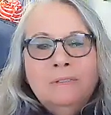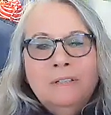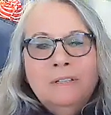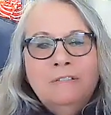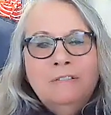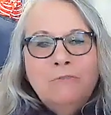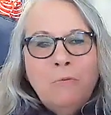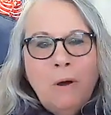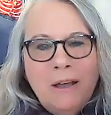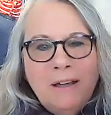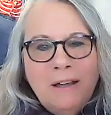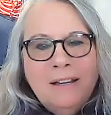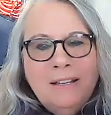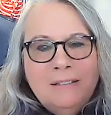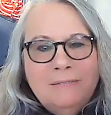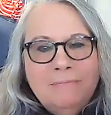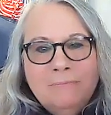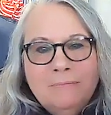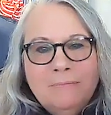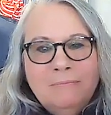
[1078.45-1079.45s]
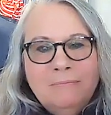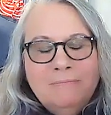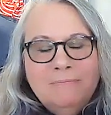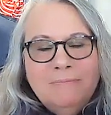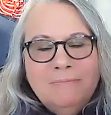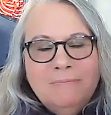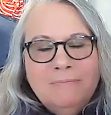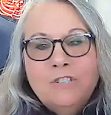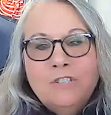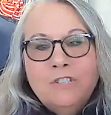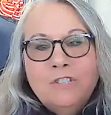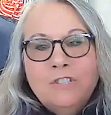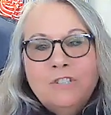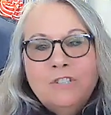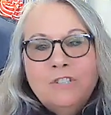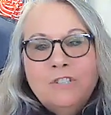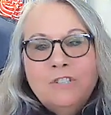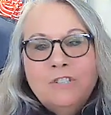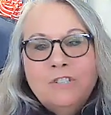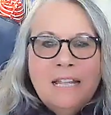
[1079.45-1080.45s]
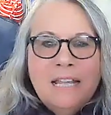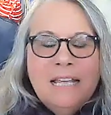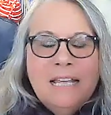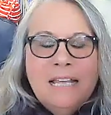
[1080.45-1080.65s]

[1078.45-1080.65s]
of why I, I do this.